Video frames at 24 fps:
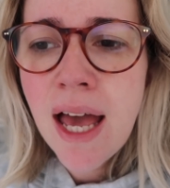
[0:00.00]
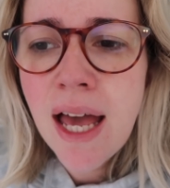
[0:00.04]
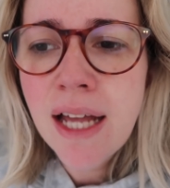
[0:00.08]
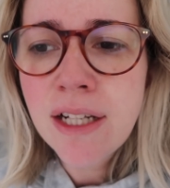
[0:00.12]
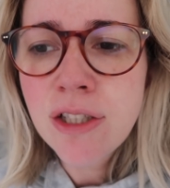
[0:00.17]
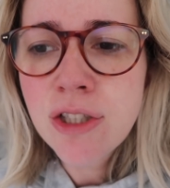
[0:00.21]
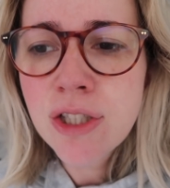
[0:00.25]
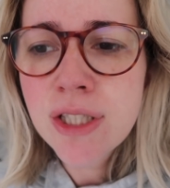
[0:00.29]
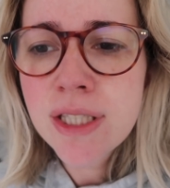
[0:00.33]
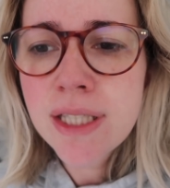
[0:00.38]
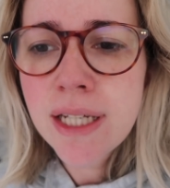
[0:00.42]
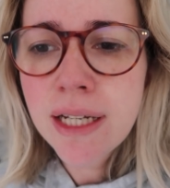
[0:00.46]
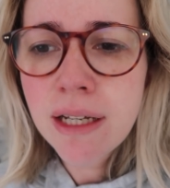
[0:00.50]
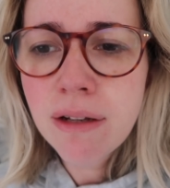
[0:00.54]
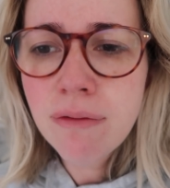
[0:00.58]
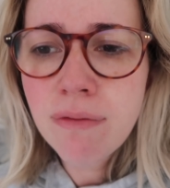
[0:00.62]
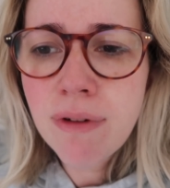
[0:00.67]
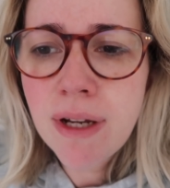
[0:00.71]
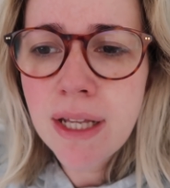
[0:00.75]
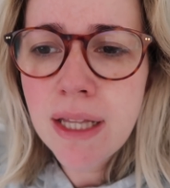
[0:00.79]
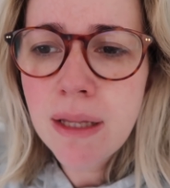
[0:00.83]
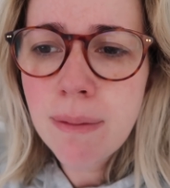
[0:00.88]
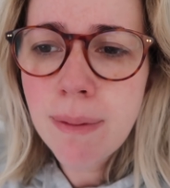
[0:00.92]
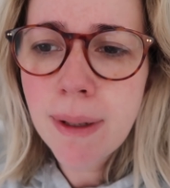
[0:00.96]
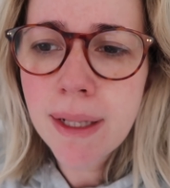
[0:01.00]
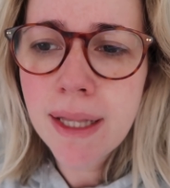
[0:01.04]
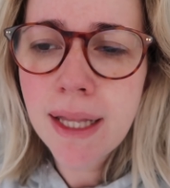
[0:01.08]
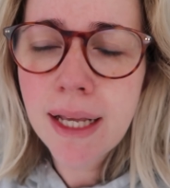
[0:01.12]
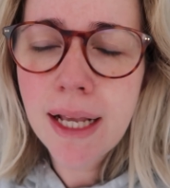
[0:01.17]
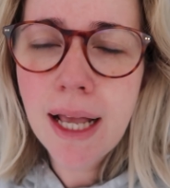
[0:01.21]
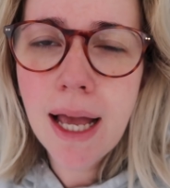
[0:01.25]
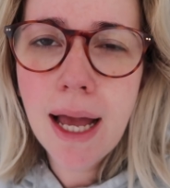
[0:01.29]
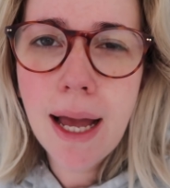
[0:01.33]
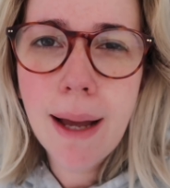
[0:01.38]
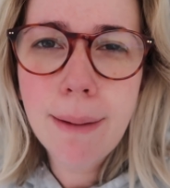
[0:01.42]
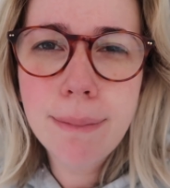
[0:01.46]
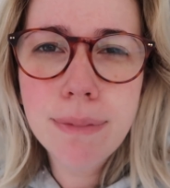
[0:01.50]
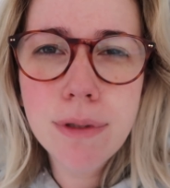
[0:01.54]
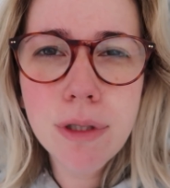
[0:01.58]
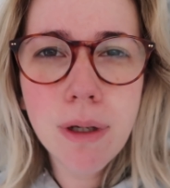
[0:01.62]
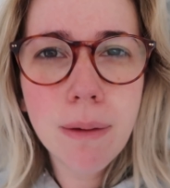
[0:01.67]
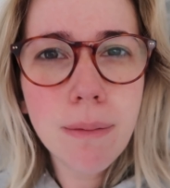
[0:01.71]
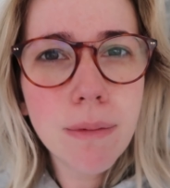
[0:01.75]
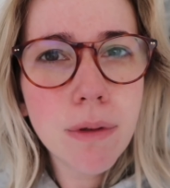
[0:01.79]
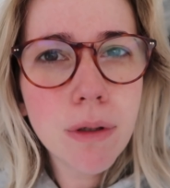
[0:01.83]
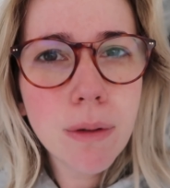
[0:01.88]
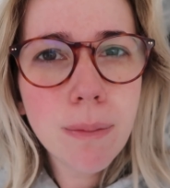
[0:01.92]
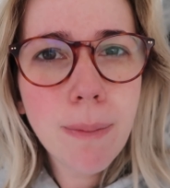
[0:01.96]
and just like really bad like
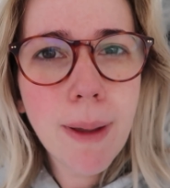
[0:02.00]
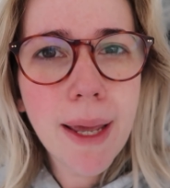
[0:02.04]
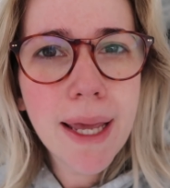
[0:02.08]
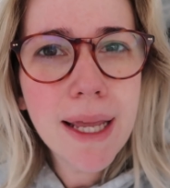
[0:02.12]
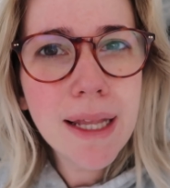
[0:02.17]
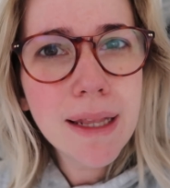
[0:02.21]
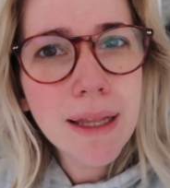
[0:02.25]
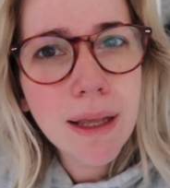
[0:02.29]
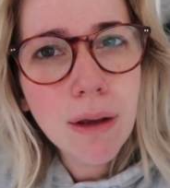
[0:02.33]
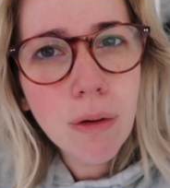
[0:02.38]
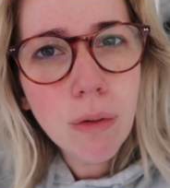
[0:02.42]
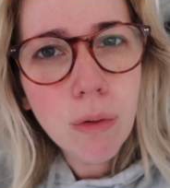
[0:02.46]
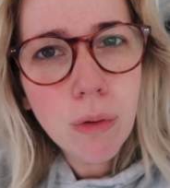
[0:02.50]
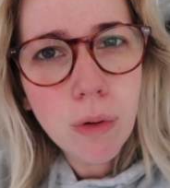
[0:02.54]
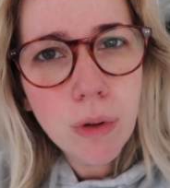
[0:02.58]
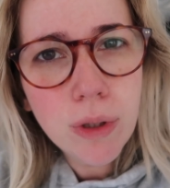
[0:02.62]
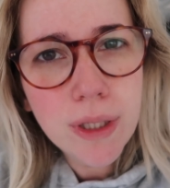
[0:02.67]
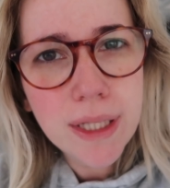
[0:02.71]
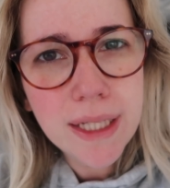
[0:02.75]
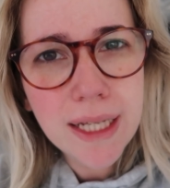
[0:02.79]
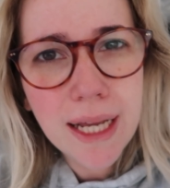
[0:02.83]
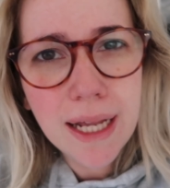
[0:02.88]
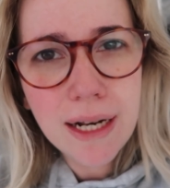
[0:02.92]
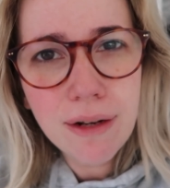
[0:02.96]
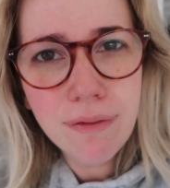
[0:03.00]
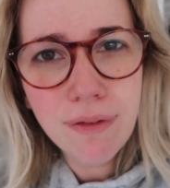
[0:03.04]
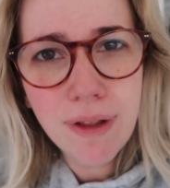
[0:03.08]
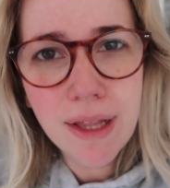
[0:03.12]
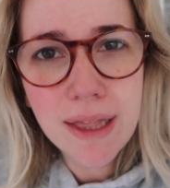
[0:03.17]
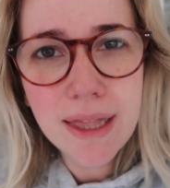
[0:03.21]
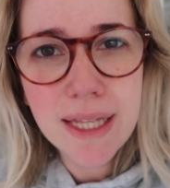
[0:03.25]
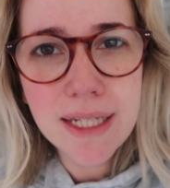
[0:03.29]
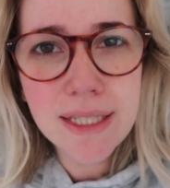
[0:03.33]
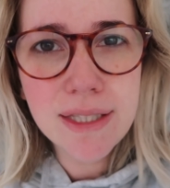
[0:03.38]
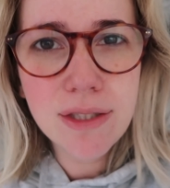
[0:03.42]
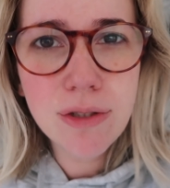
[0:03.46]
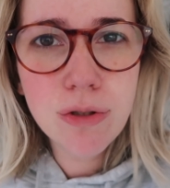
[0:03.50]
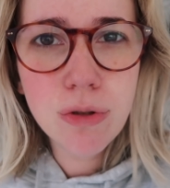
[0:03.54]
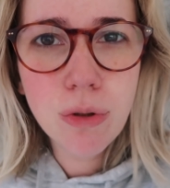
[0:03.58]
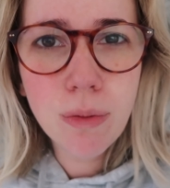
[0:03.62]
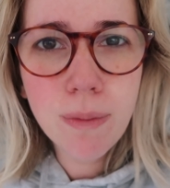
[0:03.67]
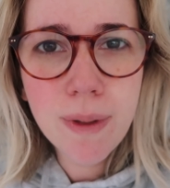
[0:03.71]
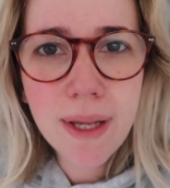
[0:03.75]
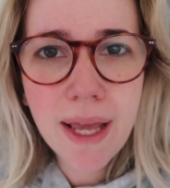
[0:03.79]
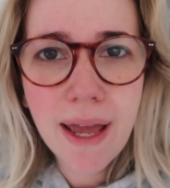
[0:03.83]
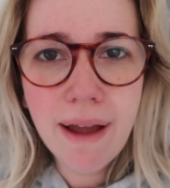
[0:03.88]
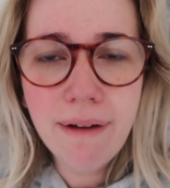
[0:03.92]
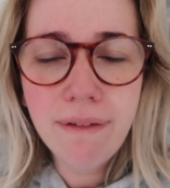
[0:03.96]
abdominal pain, like all in kind of like this
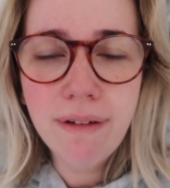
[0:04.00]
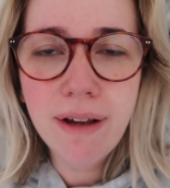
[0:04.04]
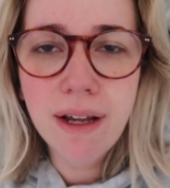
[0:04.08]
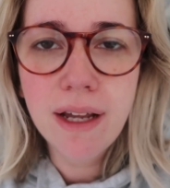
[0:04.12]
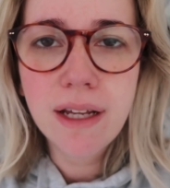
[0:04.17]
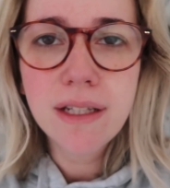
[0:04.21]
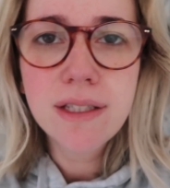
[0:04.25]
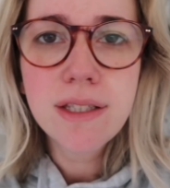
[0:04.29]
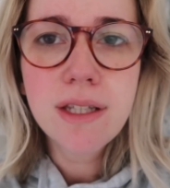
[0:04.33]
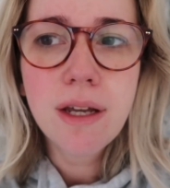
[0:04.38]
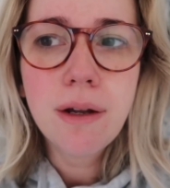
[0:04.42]
tummy area.